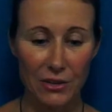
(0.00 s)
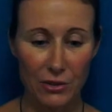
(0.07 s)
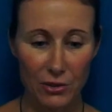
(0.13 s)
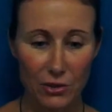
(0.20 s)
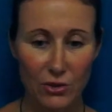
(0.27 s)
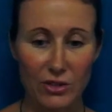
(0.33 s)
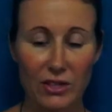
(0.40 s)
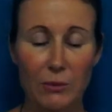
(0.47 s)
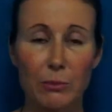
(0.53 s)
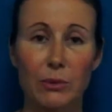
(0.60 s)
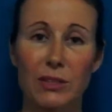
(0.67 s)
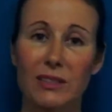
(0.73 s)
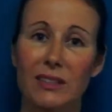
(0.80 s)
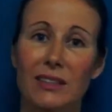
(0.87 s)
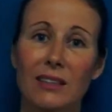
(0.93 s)
you're doing the
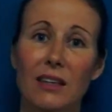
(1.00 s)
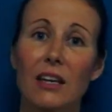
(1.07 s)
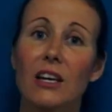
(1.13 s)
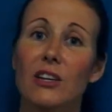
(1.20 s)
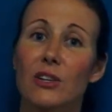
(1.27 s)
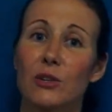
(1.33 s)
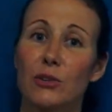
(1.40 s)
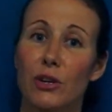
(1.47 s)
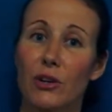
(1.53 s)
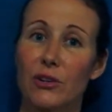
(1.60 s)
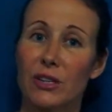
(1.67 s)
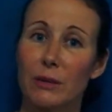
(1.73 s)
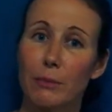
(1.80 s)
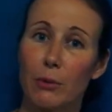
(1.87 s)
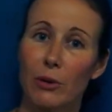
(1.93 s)
breathing, you're
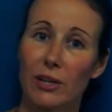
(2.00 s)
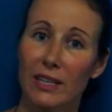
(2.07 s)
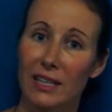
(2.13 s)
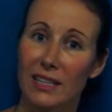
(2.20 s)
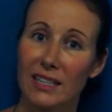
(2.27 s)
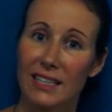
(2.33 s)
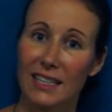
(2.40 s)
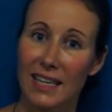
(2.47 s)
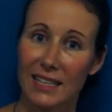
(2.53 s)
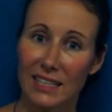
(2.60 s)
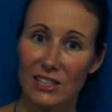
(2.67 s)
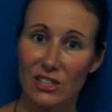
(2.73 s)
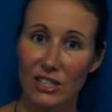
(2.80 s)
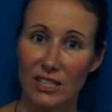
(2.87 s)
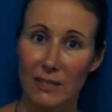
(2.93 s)
only pulling in the
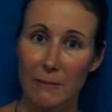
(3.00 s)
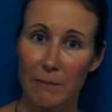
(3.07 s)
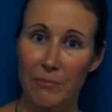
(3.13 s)
energy.